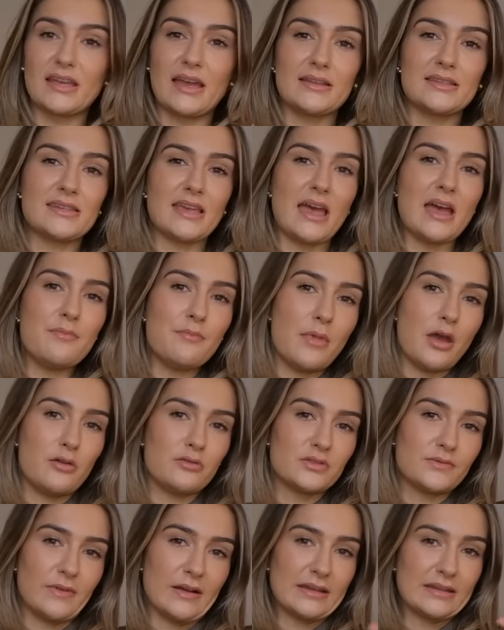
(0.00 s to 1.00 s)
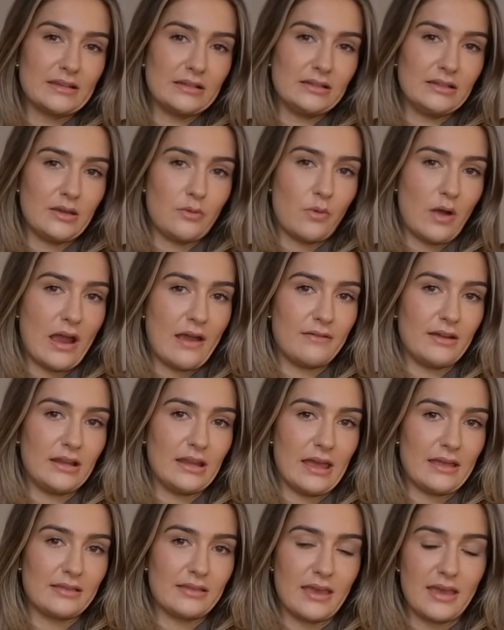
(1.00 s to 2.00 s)
I'd say I most regularly wear it
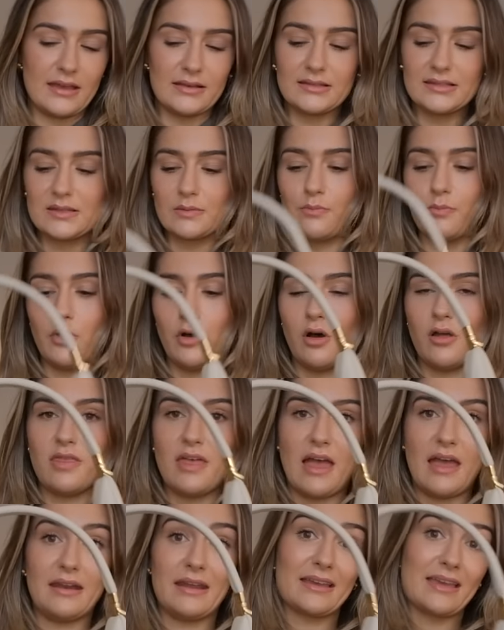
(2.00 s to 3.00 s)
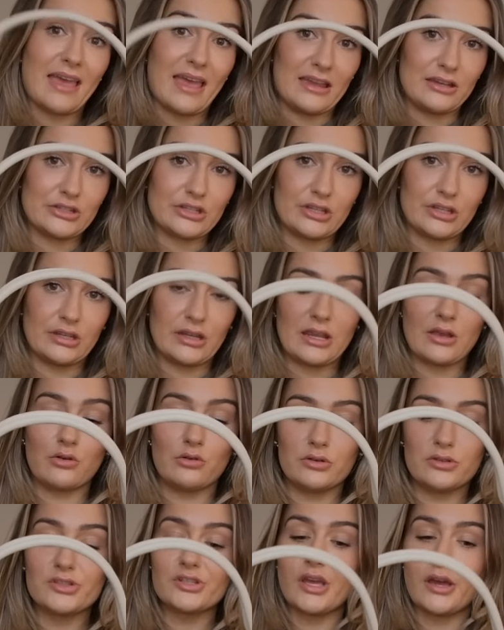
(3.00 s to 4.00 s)
like this, but then occasionally
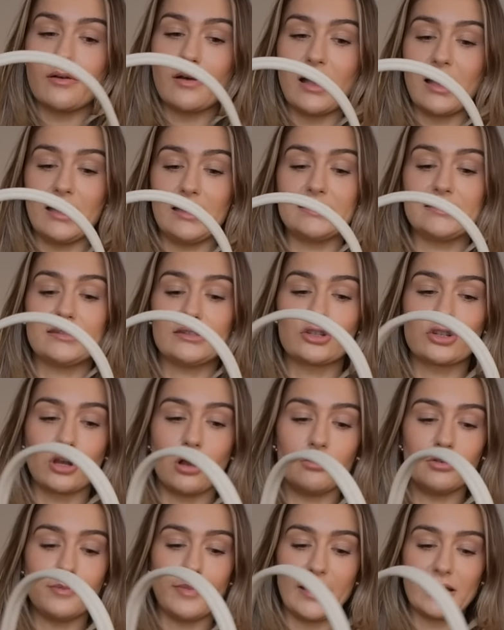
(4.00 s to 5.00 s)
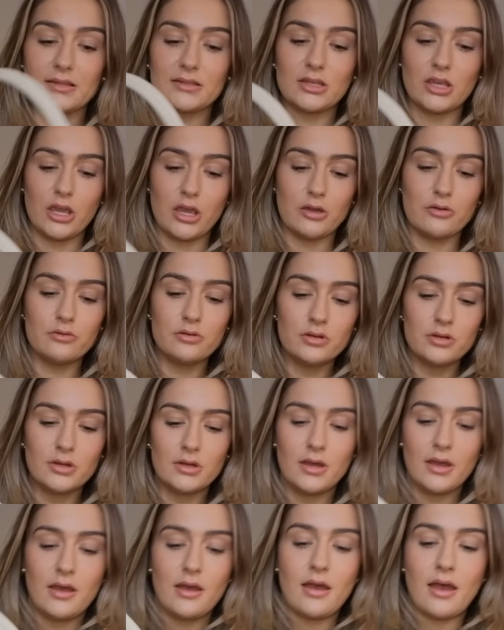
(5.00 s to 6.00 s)
also as the shoulder bag too.
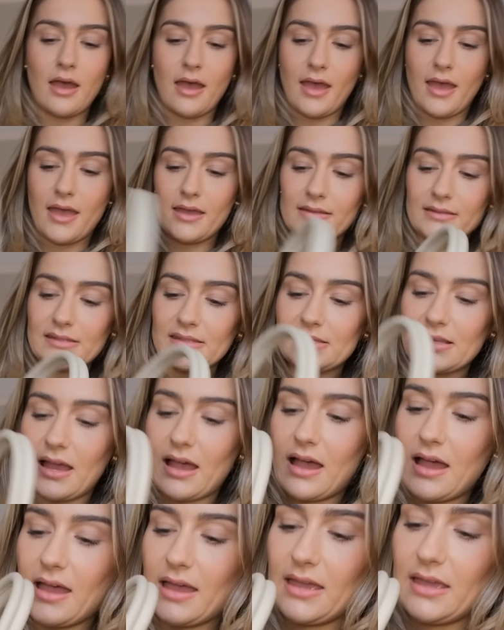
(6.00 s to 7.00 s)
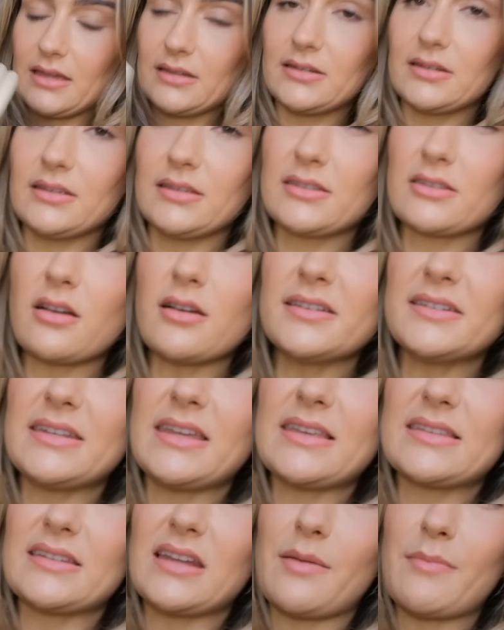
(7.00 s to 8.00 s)
Inside, it's got a
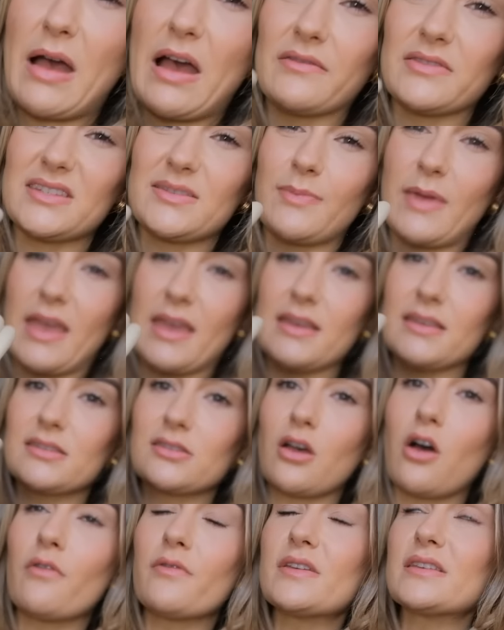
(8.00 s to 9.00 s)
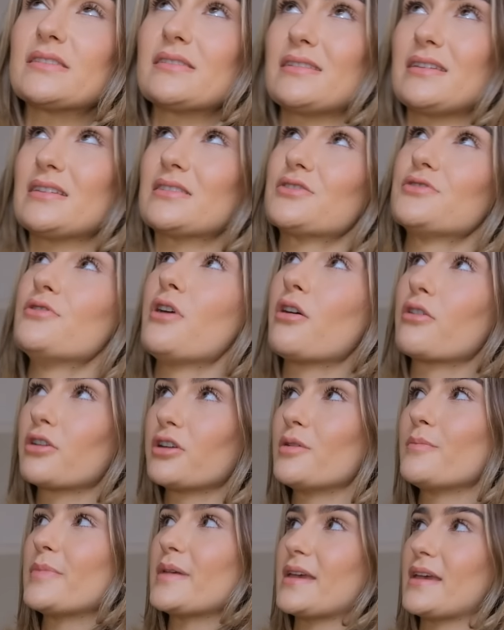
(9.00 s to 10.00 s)
decent amount of space. Obviously, it's not
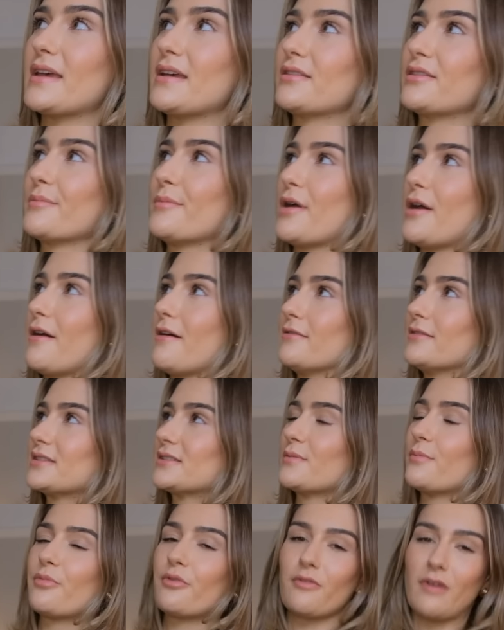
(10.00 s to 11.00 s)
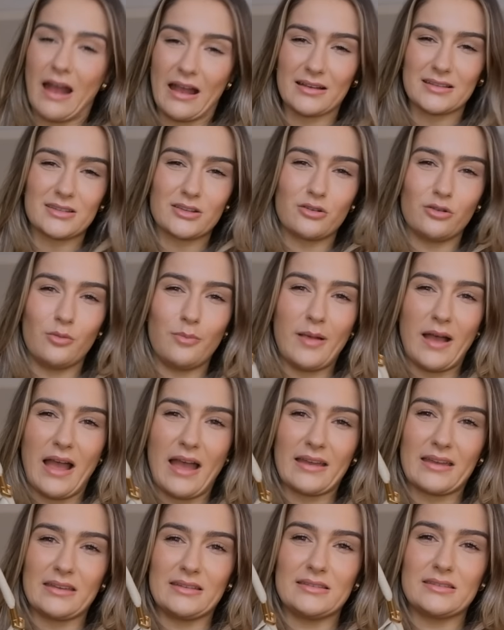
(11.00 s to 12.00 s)
going to be the most practical
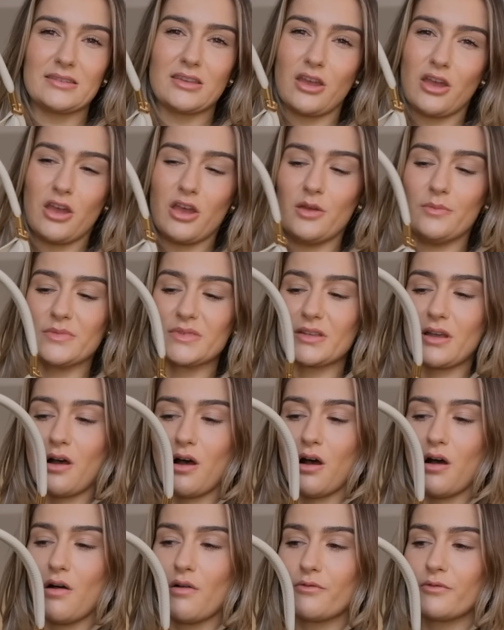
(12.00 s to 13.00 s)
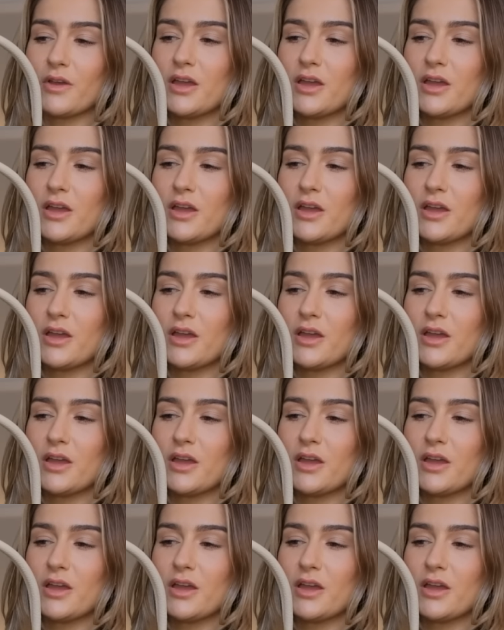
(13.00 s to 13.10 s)
bag in terms of